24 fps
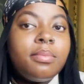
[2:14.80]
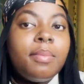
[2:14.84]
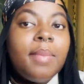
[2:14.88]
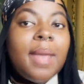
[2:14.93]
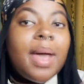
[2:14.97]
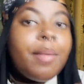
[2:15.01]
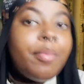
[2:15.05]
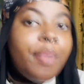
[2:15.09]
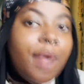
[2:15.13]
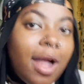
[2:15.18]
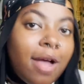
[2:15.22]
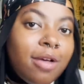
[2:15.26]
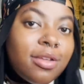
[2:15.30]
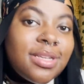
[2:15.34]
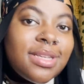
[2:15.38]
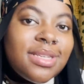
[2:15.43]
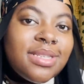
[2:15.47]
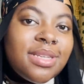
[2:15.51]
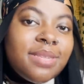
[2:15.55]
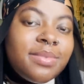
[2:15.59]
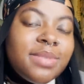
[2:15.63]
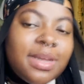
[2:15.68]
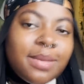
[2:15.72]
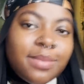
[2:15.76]
My brows can
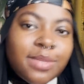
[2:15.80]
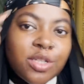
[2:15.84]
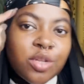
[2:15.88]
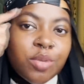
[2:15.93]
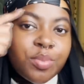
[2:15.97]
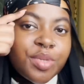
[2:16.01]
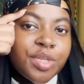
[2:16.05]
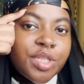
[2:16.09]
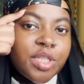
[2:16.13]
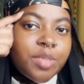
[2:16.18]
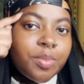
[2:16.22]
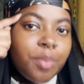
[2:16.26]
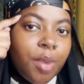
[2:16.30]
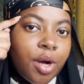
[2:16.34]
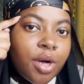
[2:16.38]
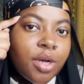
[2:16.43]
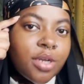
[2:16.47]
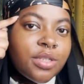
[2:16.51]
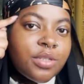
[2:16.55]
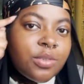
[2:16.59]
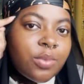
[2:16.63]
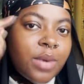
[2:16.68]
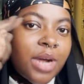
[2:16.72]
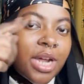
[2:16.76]
sometimes still be
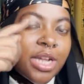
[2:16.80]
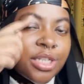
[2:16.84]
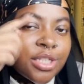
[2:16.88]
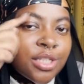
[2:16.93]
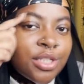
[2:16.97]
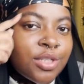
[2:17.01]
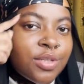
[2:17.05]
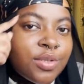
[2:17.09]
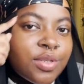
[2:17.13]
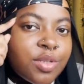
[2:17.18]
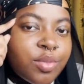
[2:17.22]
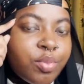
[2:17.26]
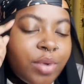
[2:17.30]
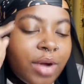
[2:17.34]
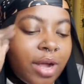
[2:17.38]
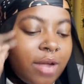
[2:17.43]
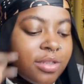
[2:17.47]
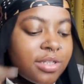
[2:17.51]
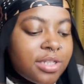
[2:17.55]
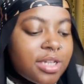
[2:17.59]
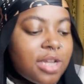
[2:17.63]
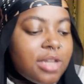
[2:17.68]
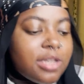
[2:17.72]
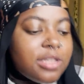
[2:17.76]
sparse when I just use a brow
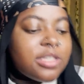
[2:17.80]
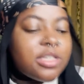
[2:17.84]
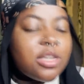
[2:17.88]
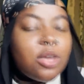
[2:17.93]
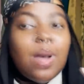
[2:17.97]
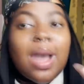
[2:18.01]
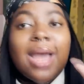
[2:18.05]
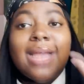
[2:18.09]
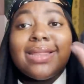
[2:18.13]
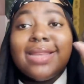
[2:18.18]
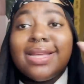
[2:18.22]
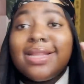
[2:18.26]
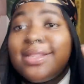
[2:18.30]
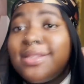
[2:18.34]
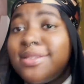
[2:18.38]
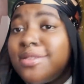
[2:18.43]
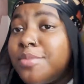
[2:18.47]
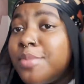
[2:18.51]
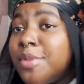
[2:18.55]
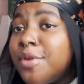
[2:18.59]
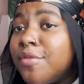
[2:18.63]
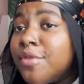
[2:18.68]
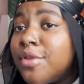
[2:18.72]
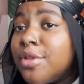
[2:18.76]
gel, so I think this
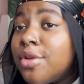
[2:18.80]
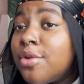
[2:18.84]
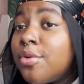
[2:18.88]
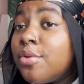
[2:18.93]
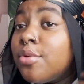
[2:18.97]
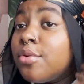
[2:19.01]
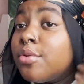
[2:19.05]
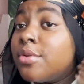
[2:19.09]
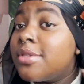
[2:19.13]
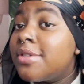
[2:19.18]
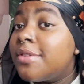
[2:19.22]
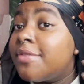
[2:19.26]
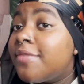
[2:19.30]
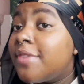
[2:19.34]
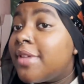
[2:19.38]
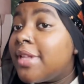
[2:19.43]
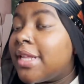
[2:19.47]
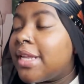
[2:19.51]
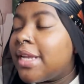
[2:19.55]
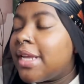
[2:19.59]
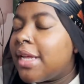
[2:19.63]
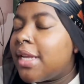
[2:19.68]
would be really cool to fill it